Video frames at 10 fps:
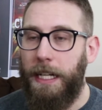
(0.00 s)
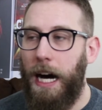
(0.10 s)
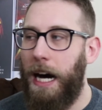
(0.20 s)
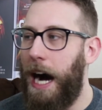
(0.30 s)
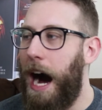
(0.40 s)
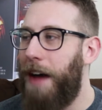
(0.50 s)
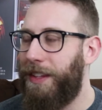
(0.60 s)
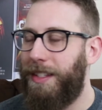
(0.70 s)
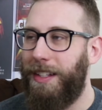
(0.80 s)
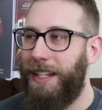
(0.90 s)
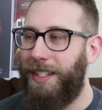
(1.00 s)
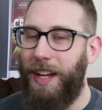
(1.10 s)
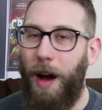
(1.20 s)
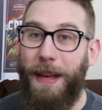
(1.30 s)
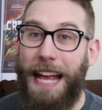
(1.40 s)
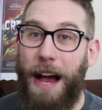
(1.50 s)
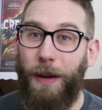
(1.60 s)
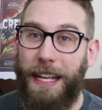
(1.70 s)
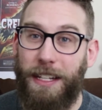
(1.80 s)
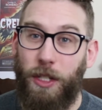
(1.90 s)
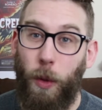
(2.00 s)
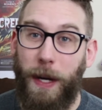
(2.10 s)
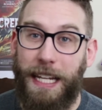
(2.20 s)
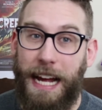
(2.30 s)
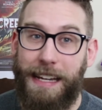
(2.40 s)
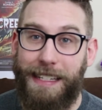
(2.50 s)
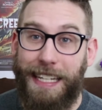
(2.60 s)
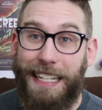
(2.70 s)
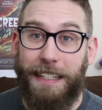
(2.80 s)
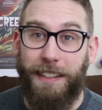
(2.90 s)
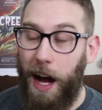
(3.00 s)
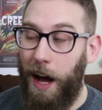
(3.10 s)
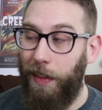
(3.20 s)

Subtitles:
on this list, coming out in 2019.